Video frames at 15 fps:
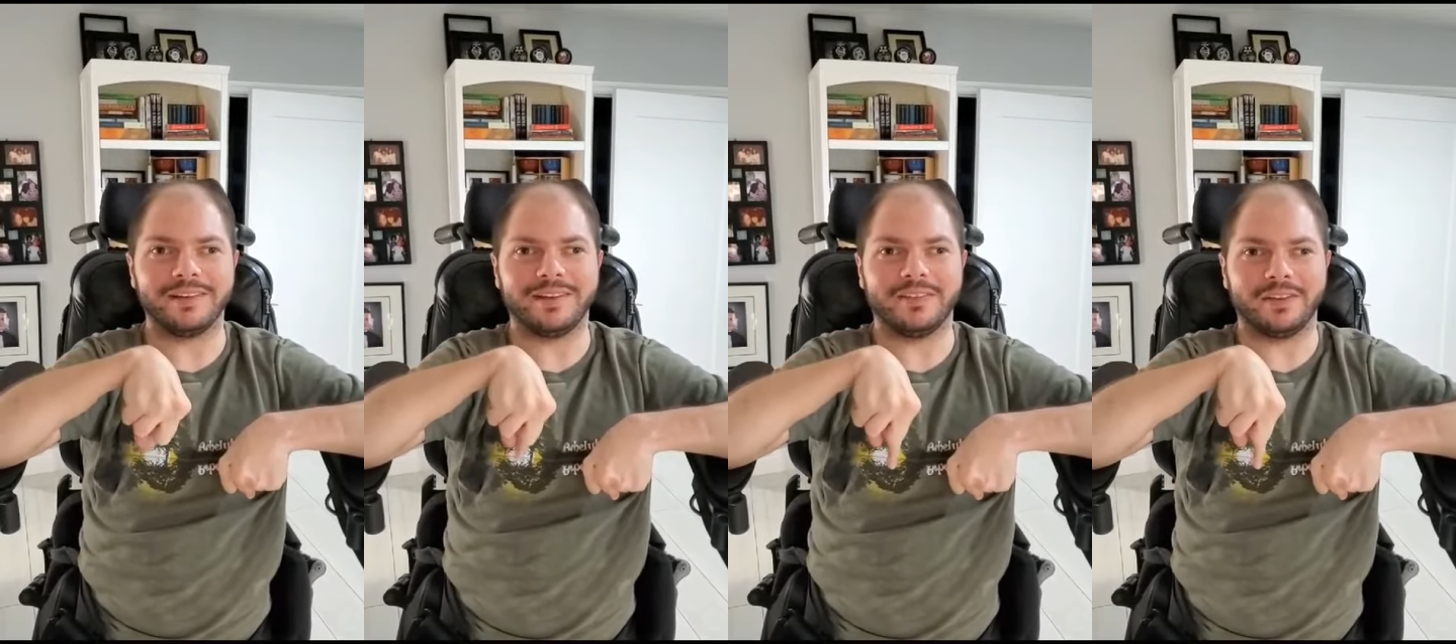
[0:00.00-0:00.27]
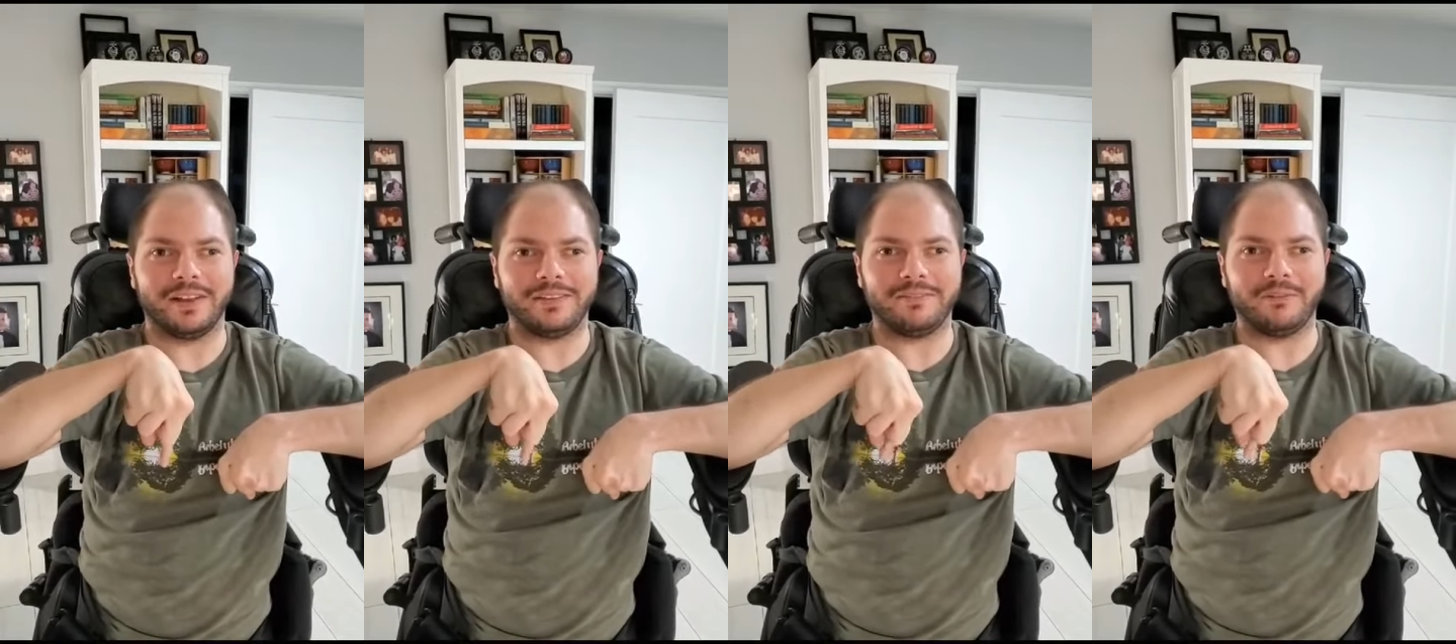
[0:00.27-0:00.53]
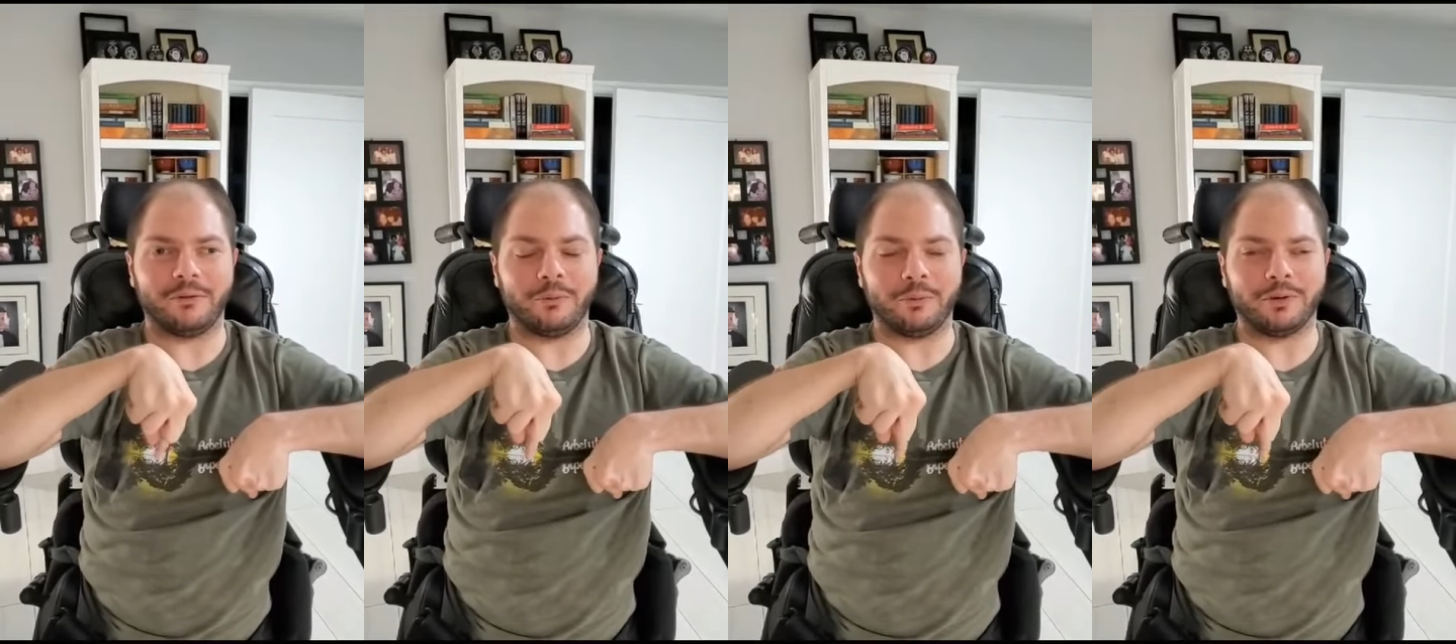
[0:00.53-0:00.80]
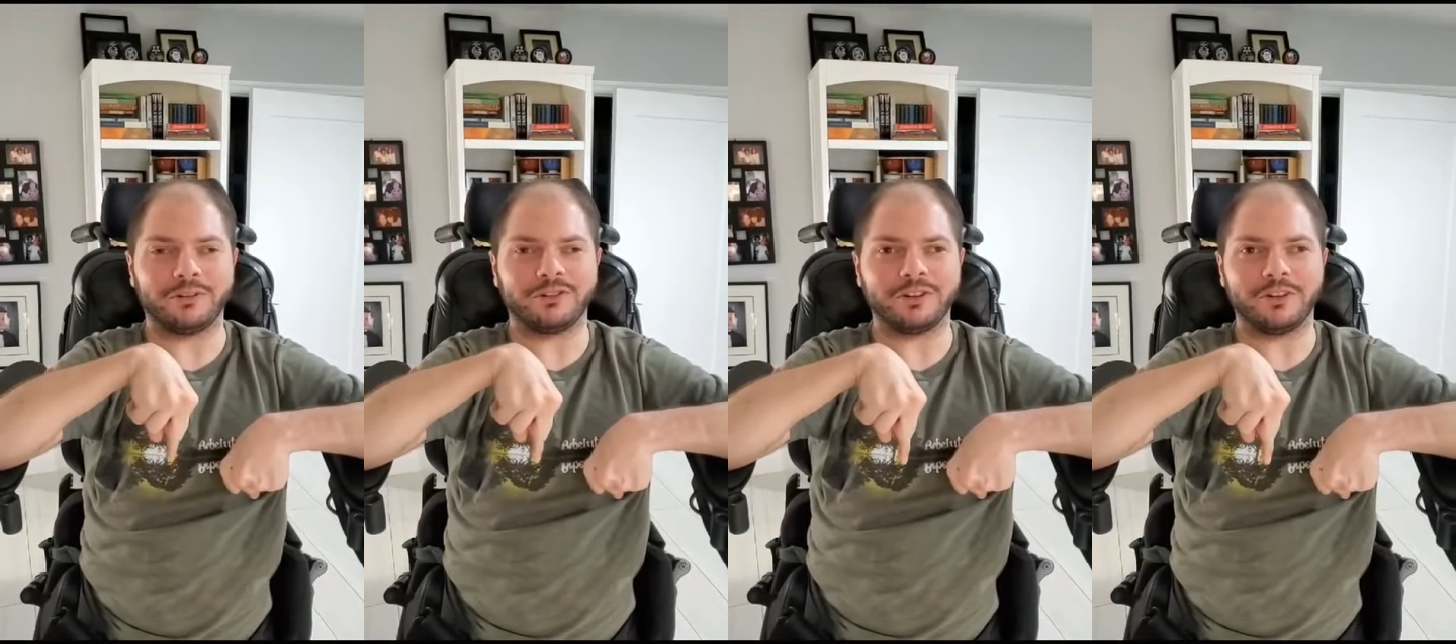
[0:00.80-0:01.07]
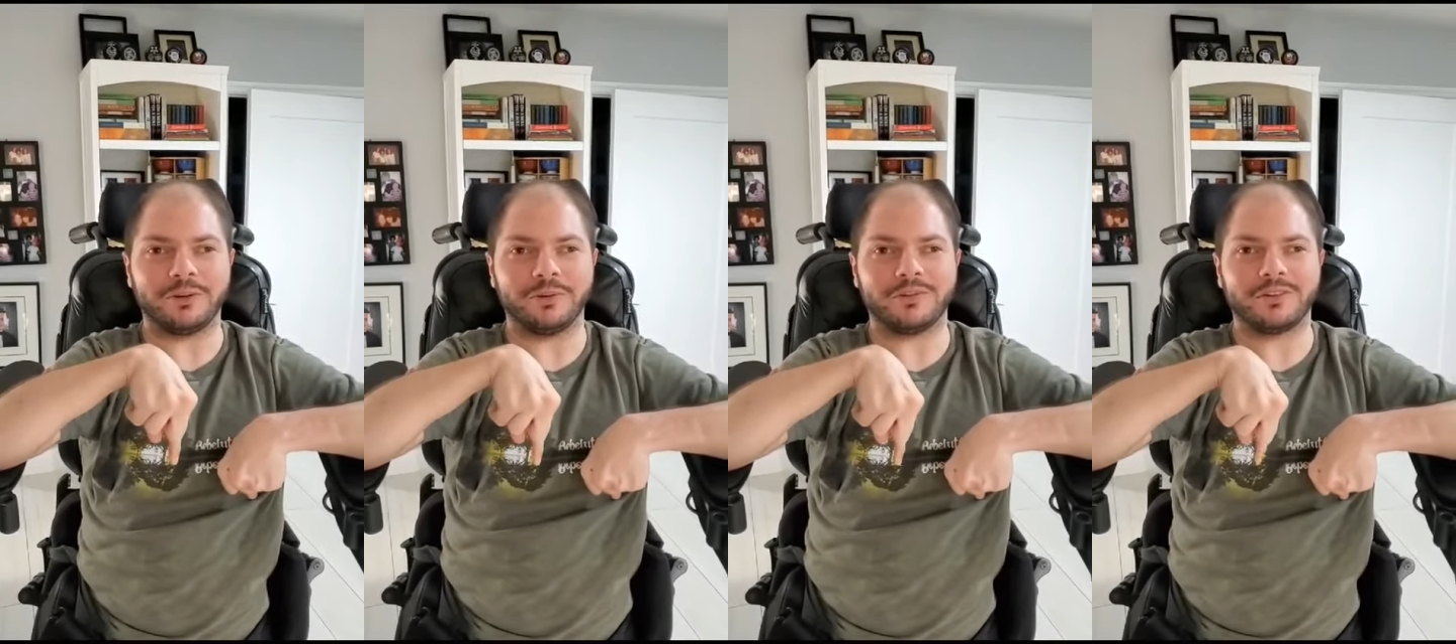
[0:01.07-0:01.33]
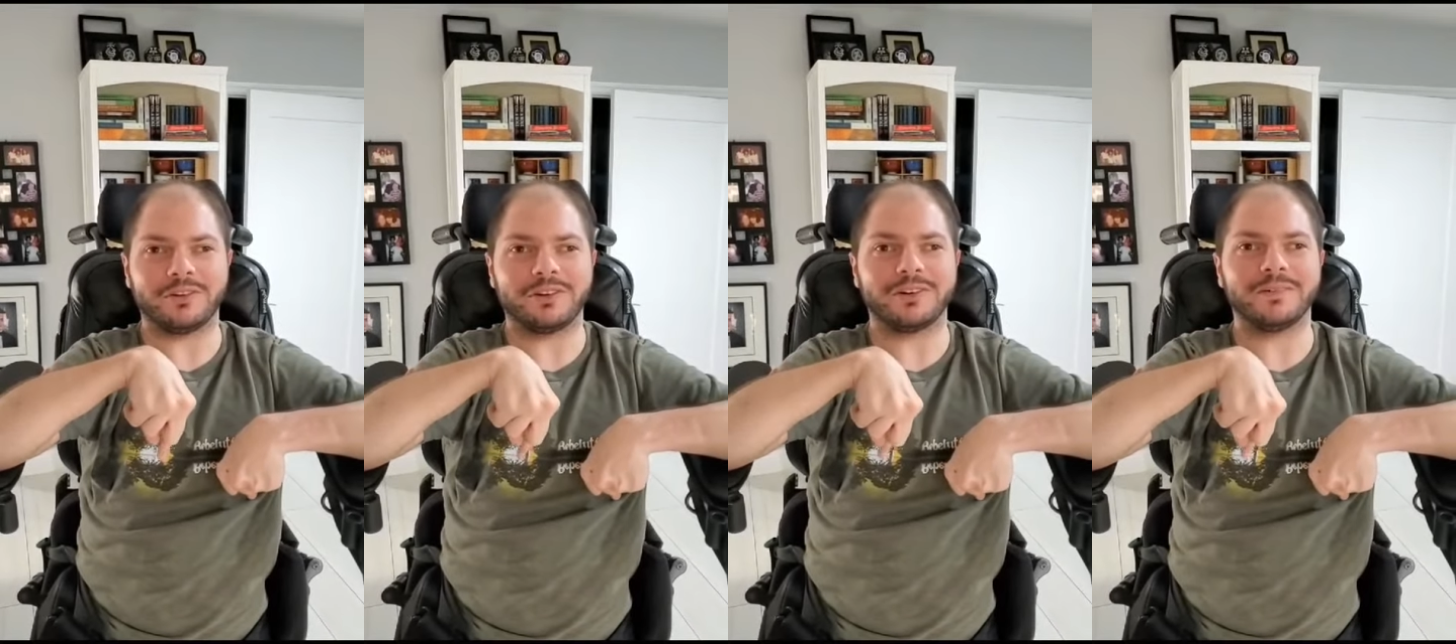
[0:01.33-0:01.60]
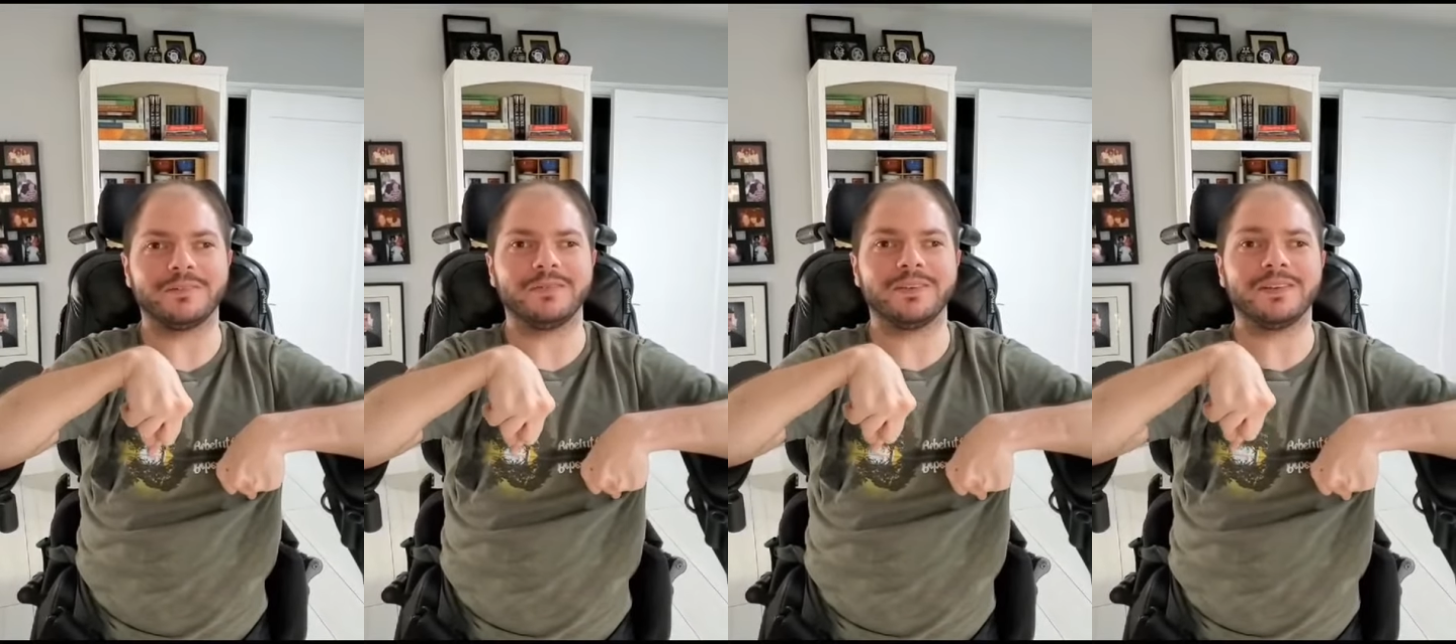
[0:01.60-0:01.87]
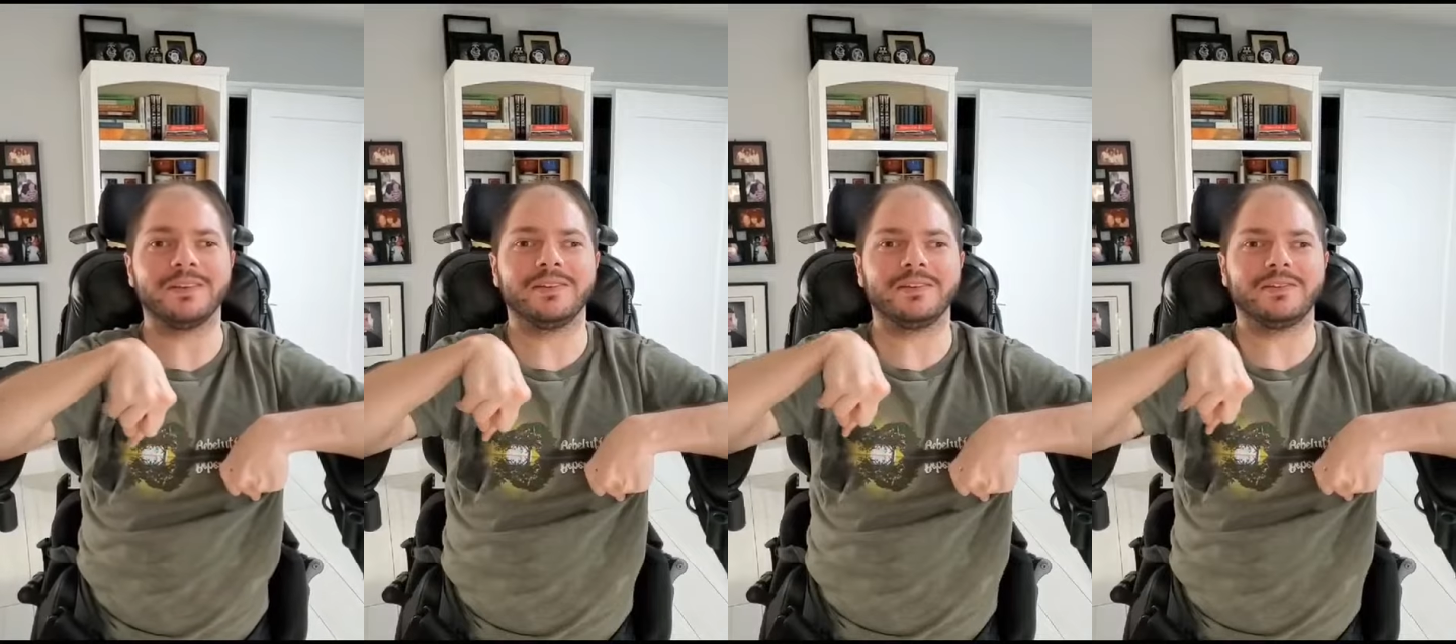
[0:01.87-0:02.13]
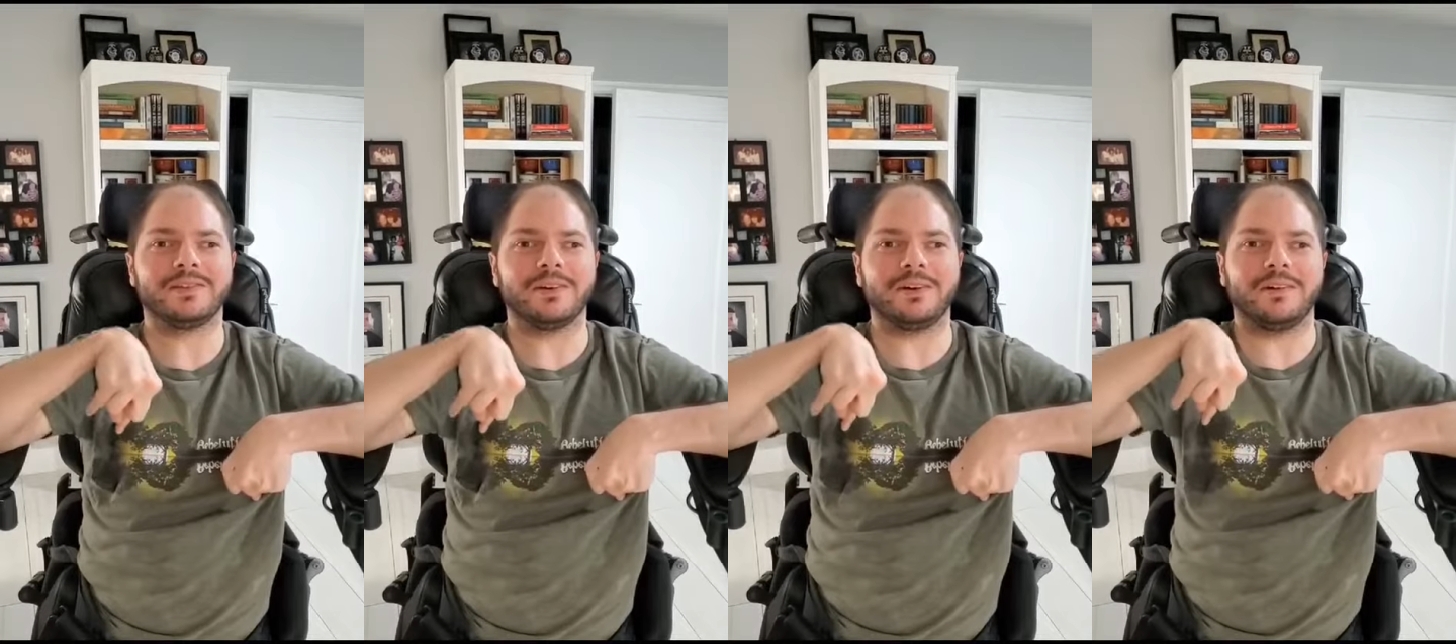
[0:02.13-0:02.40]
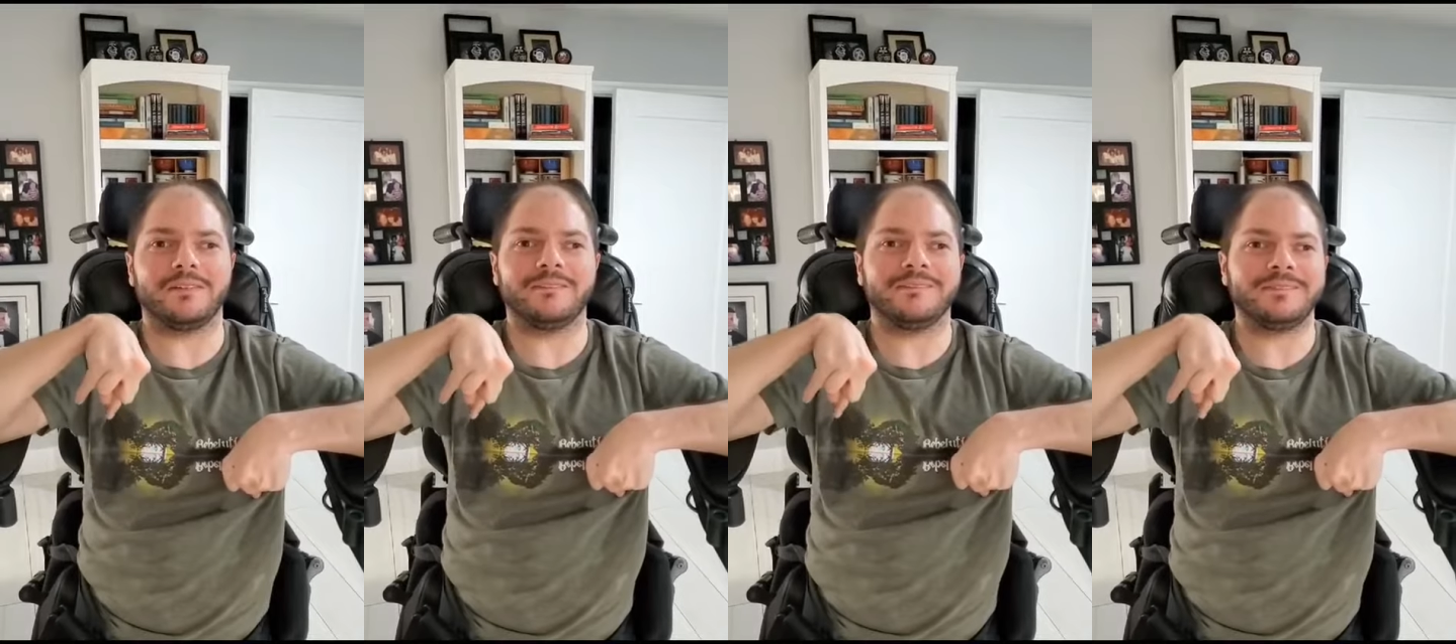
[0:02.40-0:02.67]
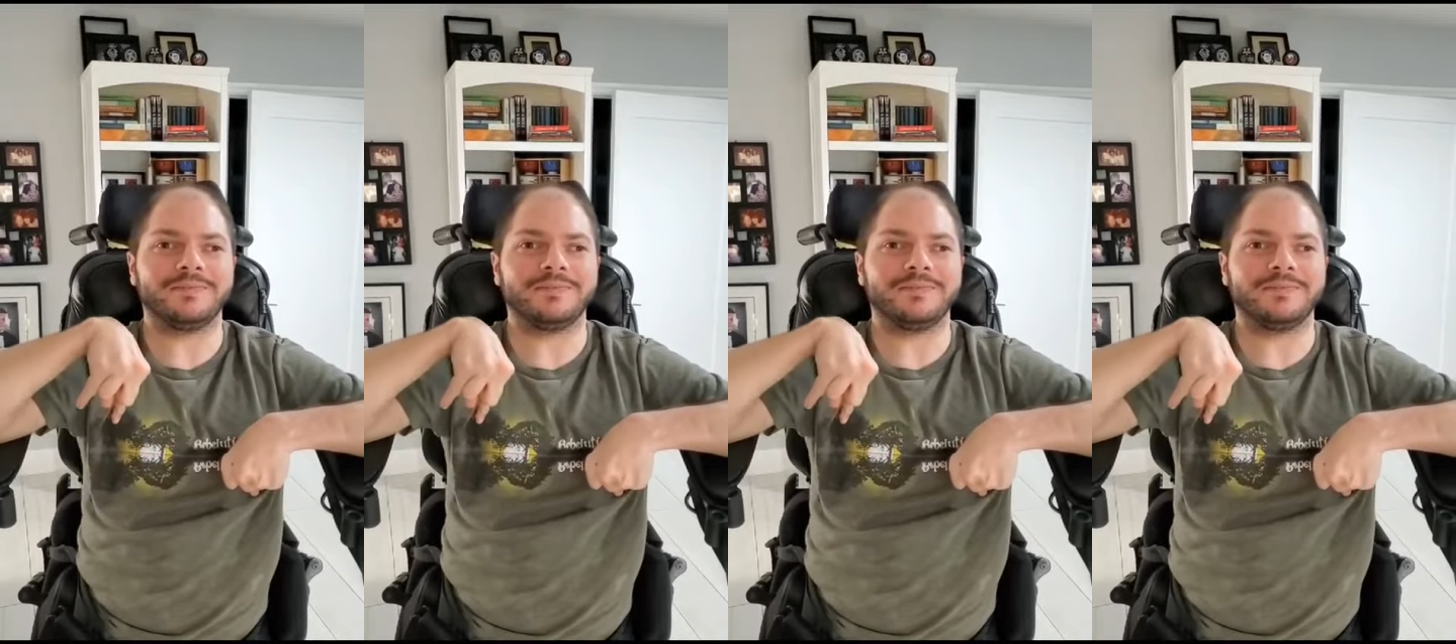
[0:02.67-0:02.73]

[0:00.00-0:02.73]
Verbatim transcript: the life of a wheelchair user. So,